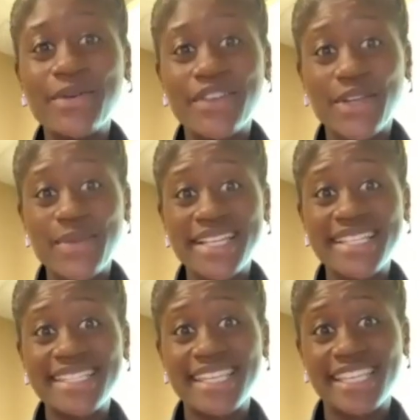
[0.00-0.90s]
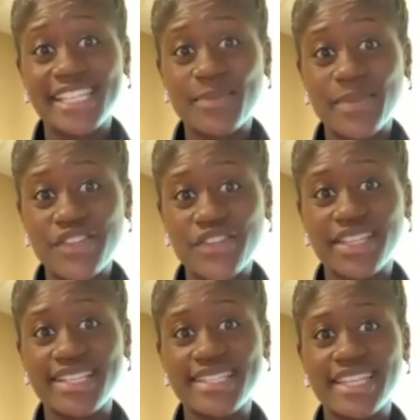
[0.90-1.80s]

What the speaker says: recommend seeing a specialist